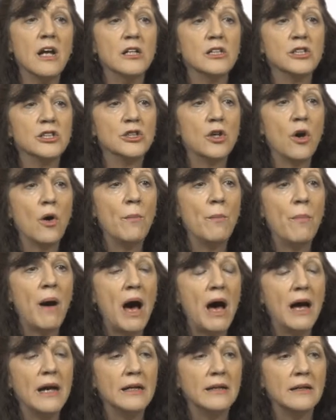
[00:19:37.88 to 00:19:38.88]
So
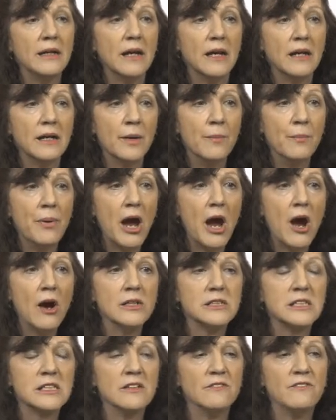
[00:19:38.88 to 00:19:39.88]
my
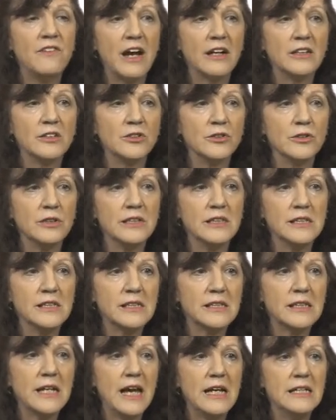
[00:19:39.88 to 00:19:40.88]
comparison vector in
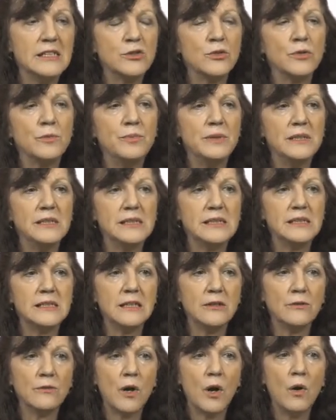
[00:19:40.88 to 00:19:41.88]
this case would be
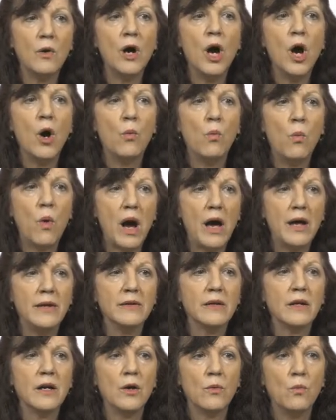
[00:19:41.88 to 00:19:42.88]
0,
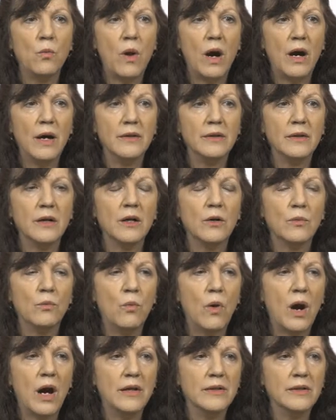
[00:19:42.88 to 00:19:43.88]
1, 1,
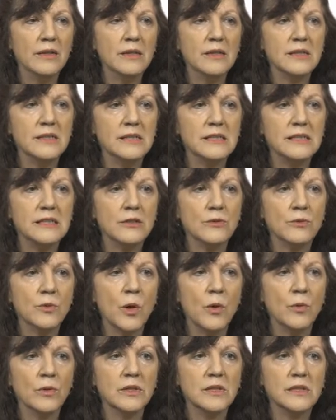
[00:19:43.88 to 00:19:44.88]
1,
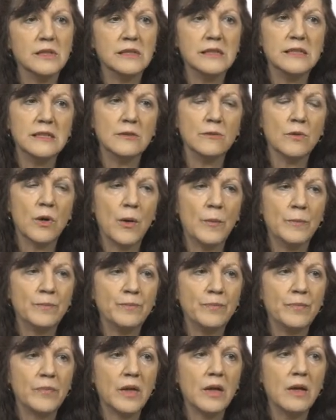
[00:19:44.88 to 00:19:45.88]
0, 0.
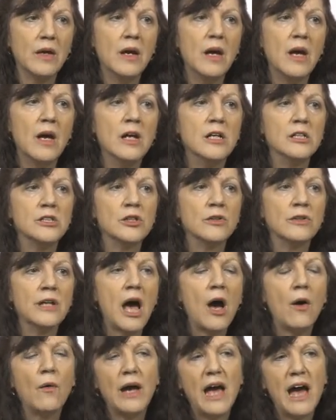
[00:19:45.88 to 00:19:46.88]
So
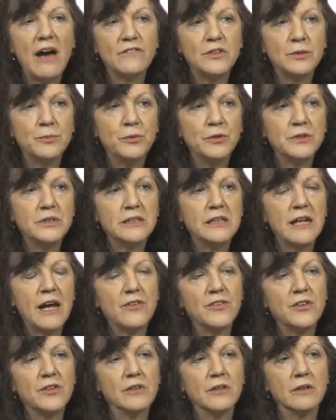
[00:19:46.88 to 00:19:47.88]
now I have to put
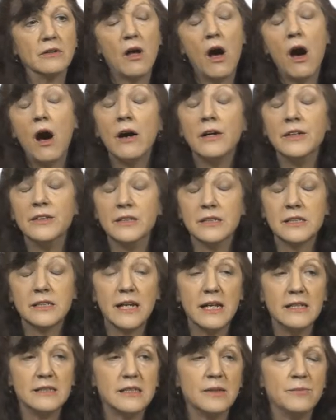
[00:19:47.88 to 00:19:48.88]
together the log. In this
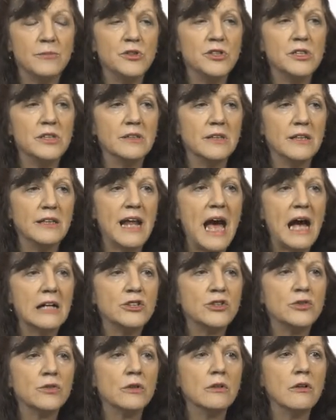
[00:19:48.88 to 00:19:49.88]
case, I'm using the
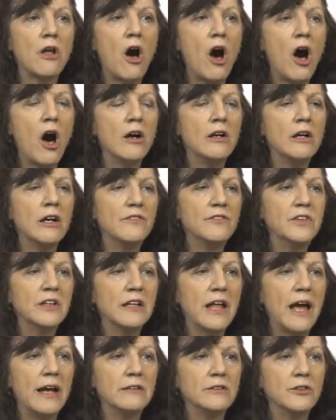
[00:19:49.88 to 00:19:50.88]
natural log of the
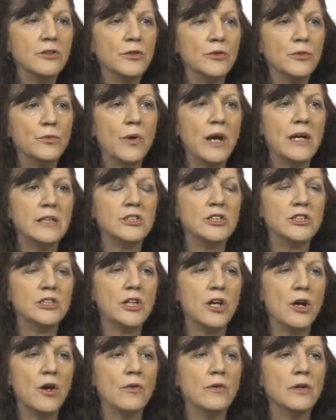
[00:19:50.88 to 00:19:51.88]
likelihood
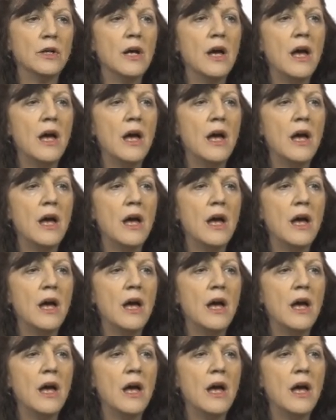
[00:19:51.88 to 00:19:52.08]
ratio.